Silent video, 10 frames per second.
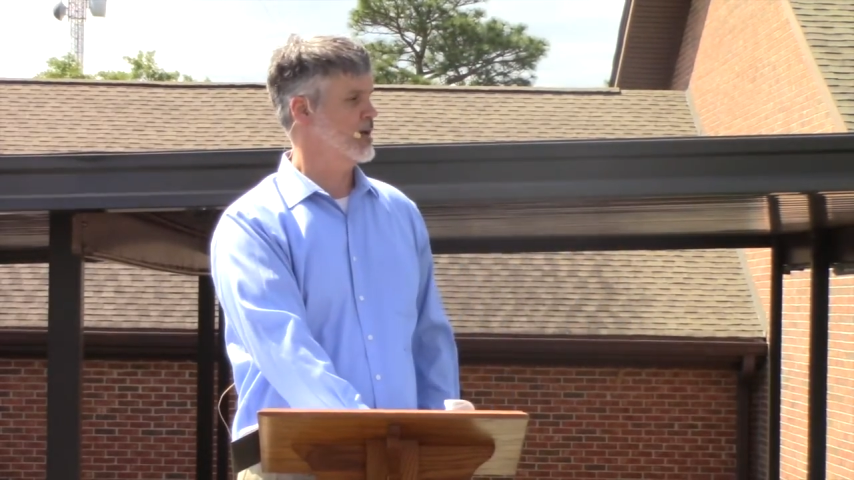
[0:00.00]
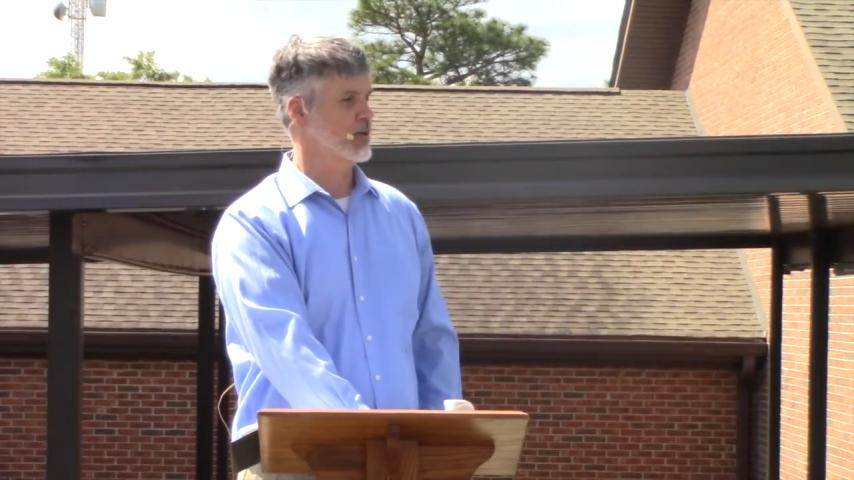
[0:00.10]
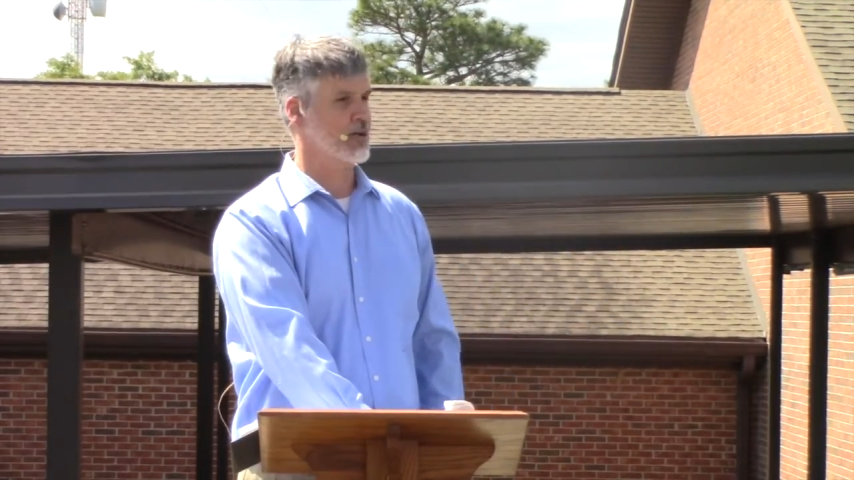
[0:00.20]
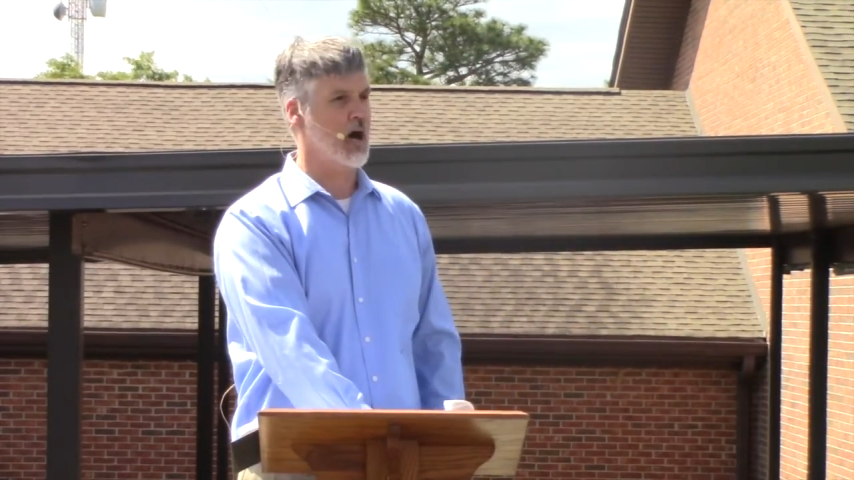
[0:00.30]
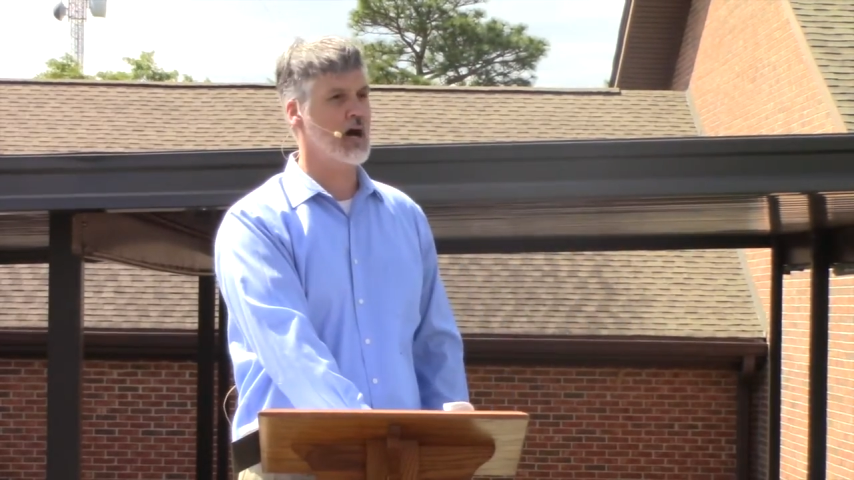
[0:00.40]

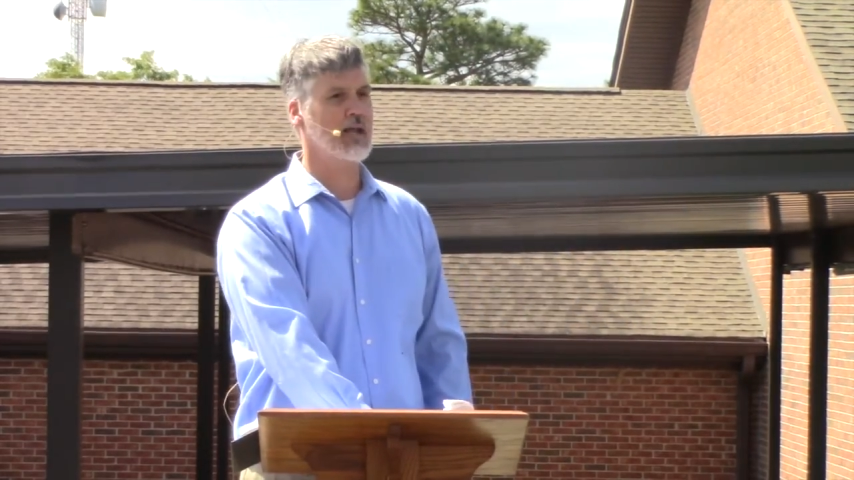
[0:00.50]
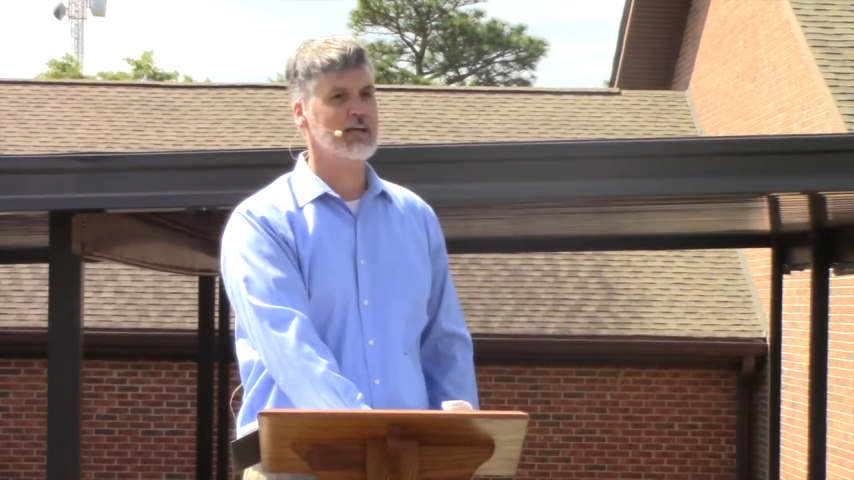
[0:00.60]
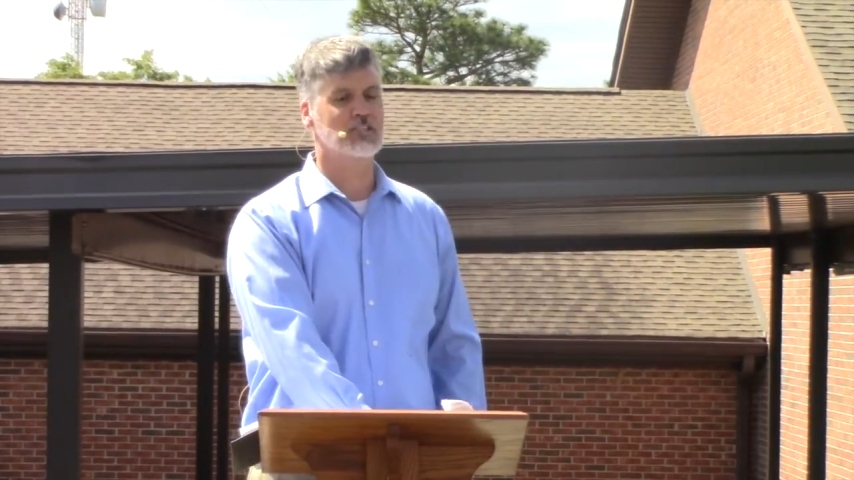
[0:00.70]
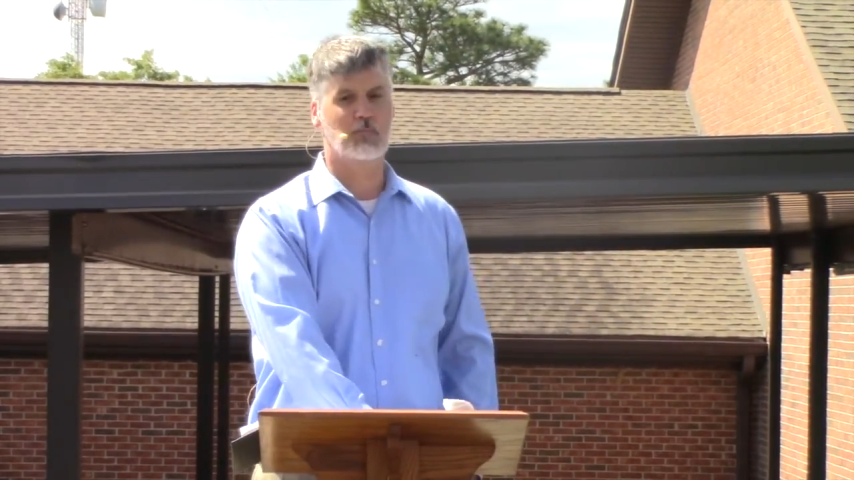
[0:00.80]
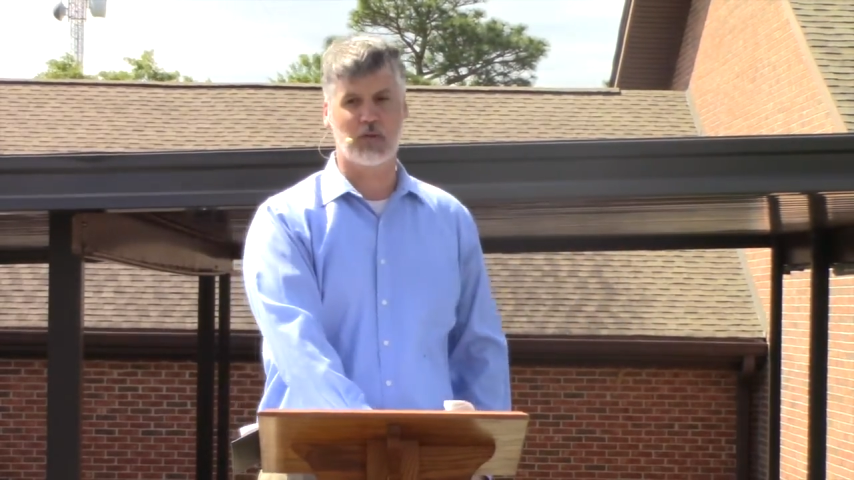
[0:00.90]
God
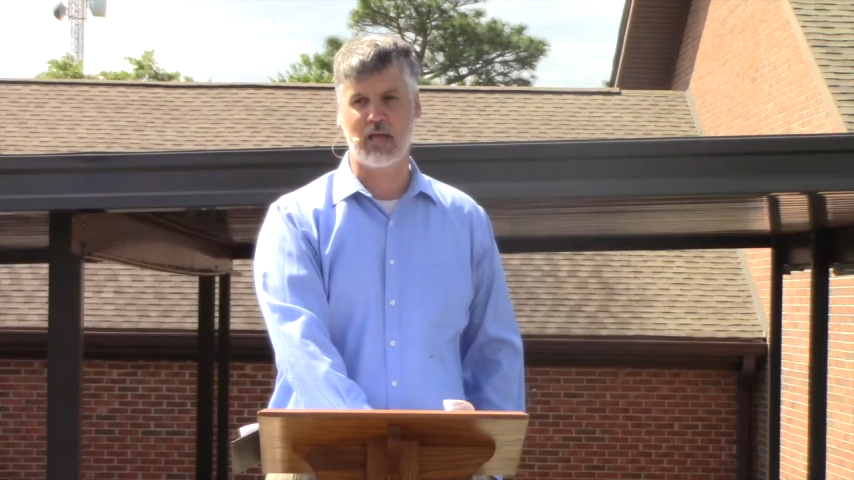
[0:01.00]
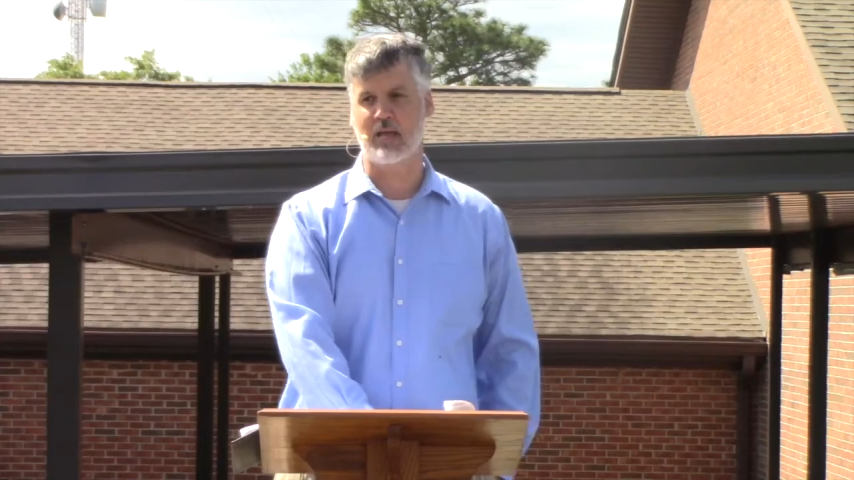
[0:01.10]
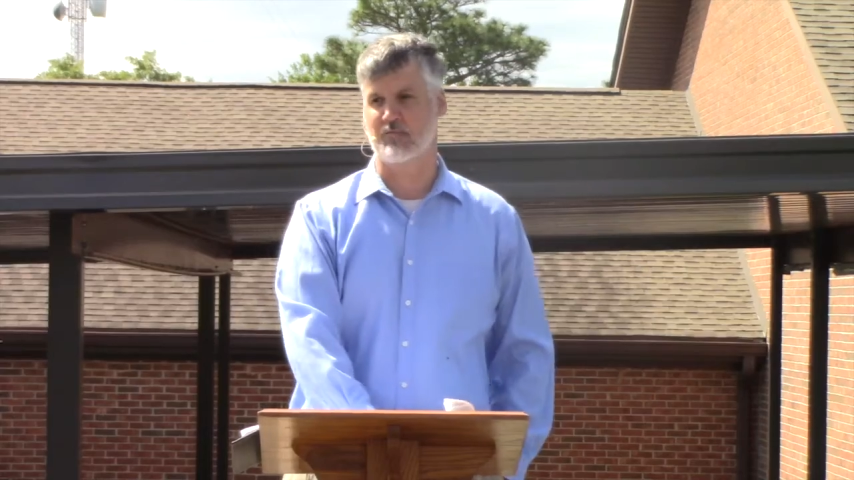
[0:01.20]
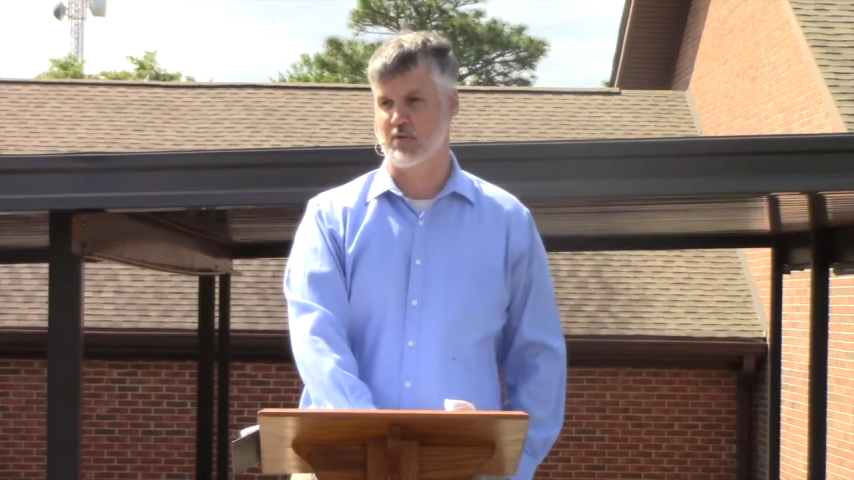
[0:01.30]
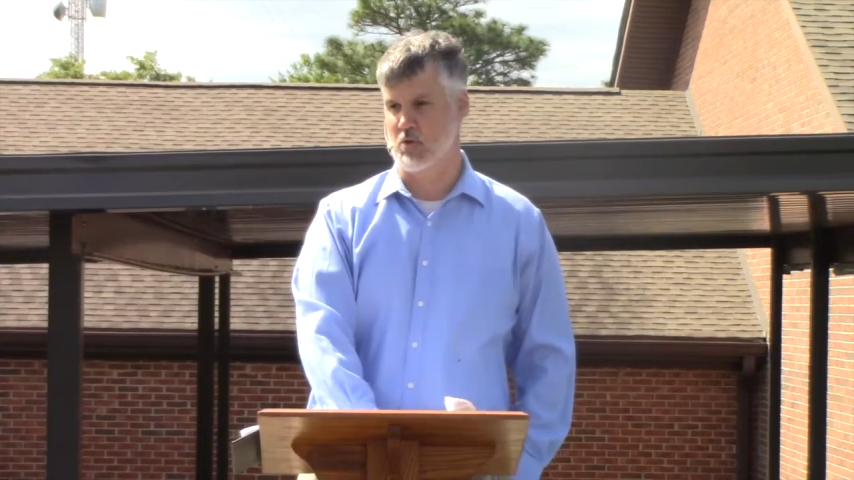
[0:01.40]
has a
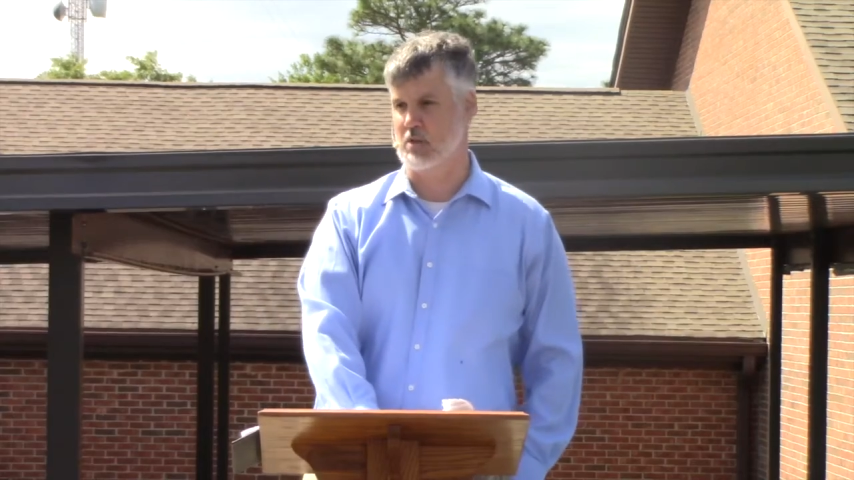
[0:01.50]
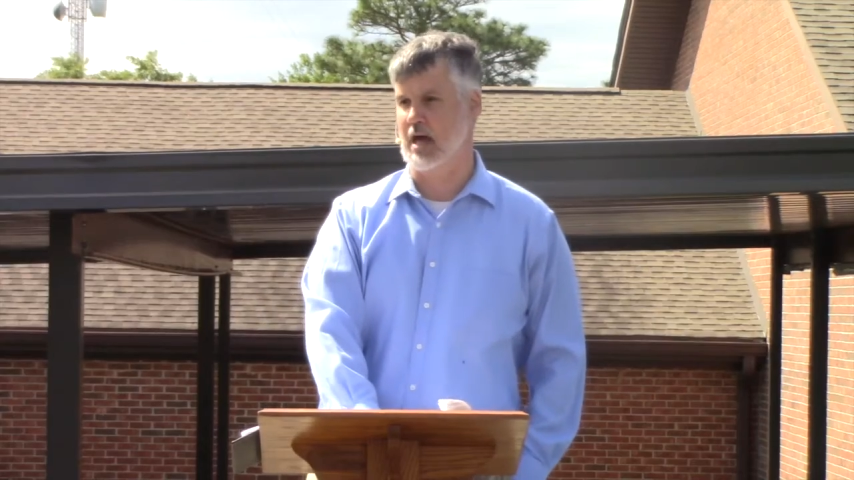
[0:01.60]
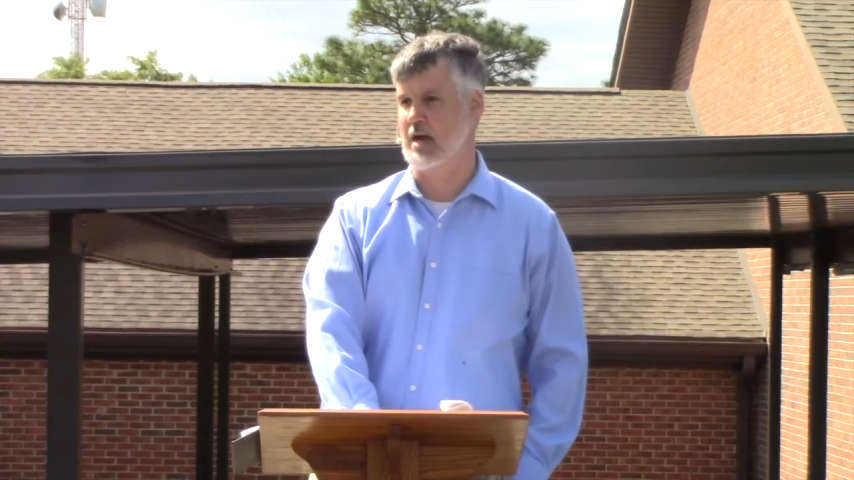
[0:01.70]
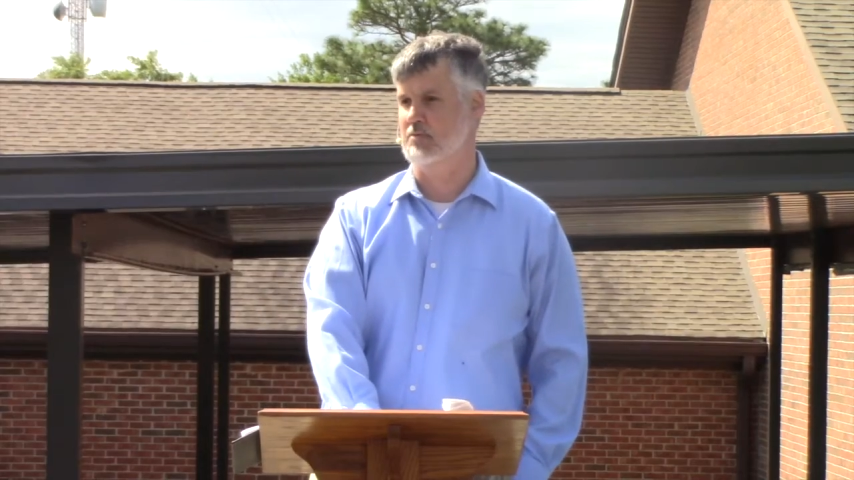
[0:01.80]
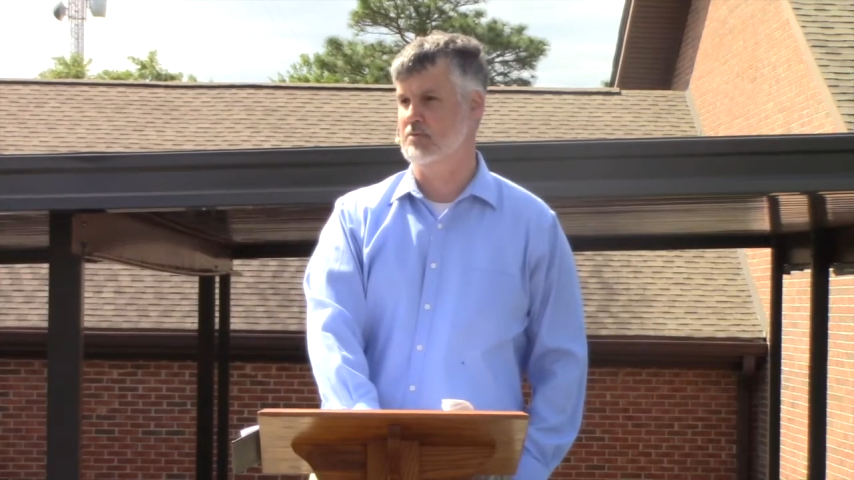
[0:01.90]
plan for your
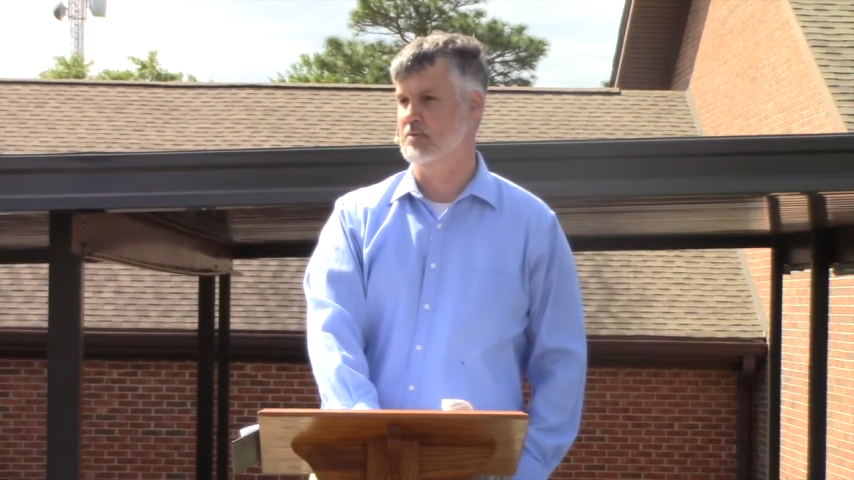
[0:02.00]
life,